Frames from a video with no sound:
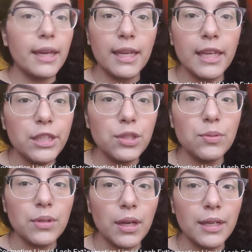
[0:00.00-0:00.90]
I
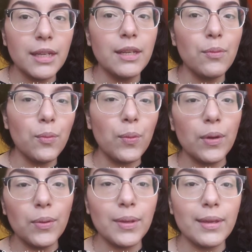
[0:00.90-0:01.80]
kid you not, it
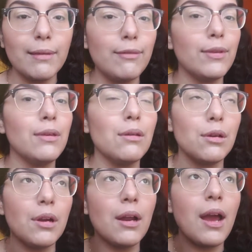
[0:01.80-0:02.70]
will give
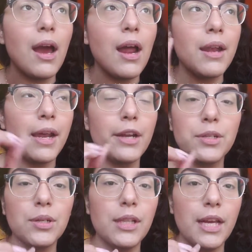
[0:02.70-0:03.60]
your
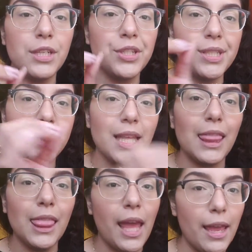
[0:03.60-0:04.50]
natural
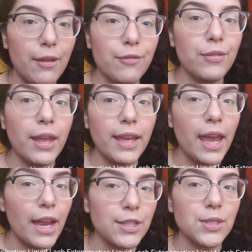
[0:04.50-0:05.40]
lashes life,
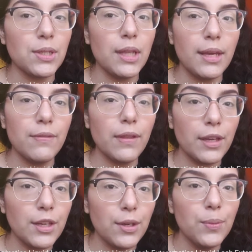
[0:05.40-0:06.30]
like extra life.
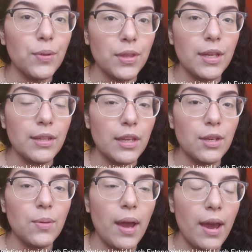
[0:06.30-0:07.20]
Like you will think
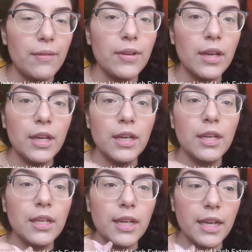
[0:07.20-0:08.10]
that you have
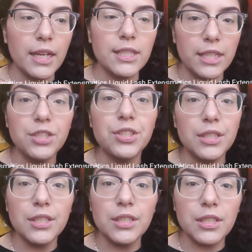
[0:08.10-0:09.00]

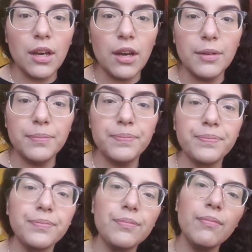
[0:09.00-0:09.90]
extensions on.
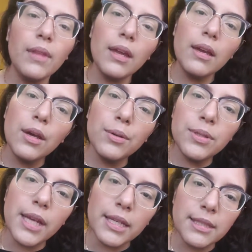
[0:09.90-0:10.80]

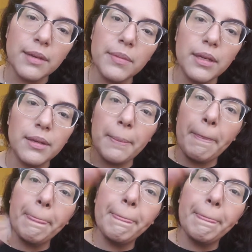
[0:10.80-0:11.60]
Who's texting me?